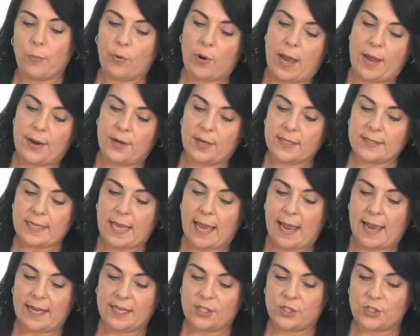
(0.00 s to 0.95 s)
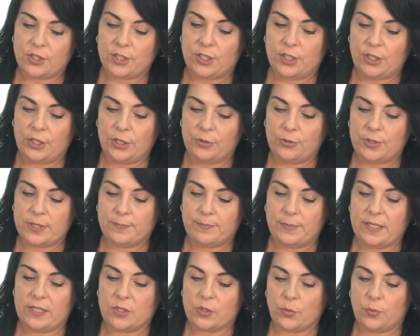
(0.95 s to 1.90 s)
products I should use
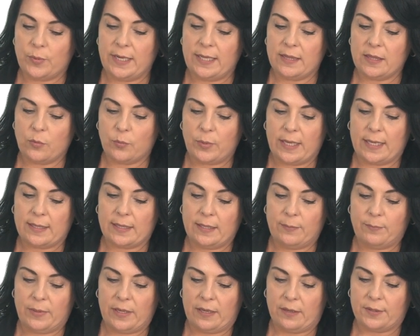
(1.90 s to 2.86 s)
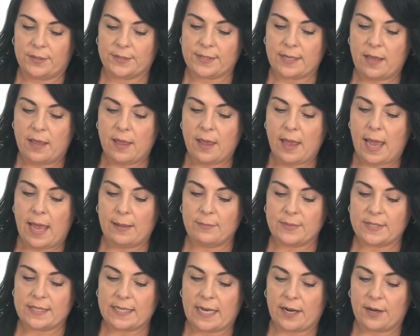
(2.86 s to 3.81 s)
between the weekly peels. I'm
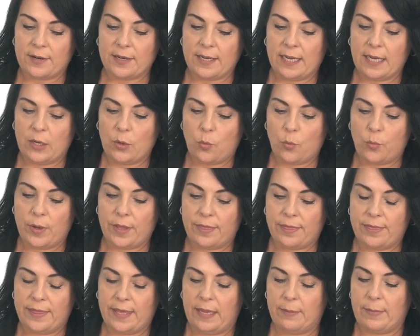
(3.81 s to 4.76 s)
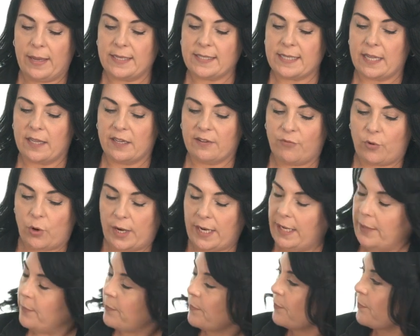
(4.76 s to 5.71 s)
starting with the Mandelic 40.